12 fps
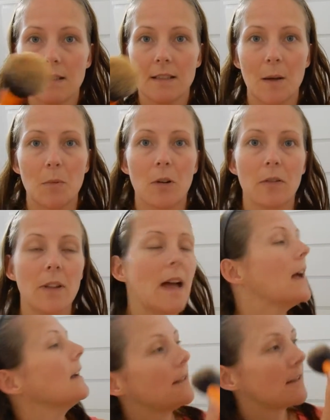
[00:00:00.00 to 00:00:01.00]
tap off
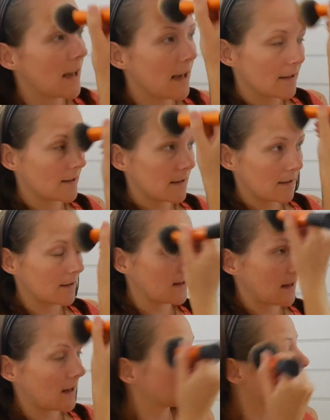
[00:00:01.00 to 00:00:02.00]
the excess,
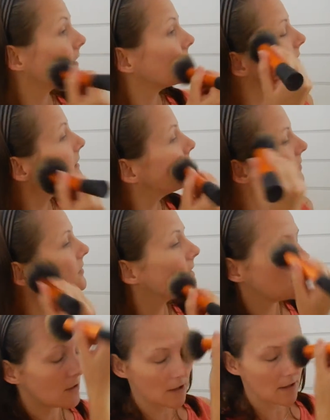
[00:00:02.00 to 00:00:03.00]
and
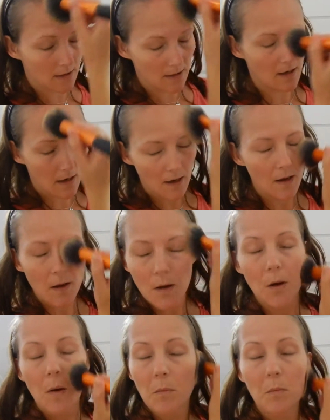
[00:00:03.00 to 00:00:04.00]
literally just
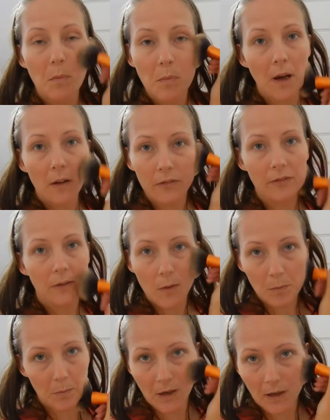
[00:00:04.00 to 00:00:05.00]
buff,
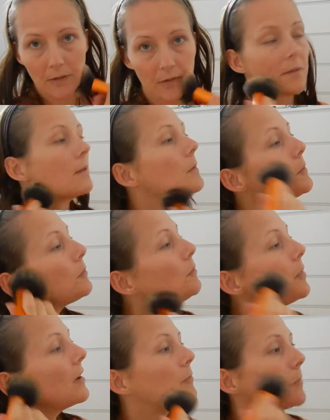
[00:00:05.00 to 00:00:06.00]
buff,
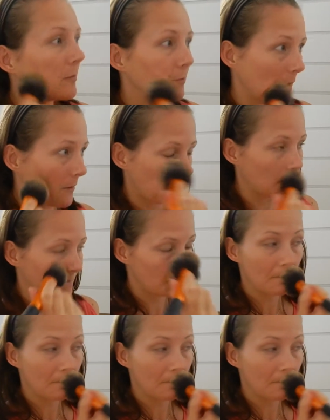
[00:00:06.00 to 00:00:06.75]
buff, buff, buff.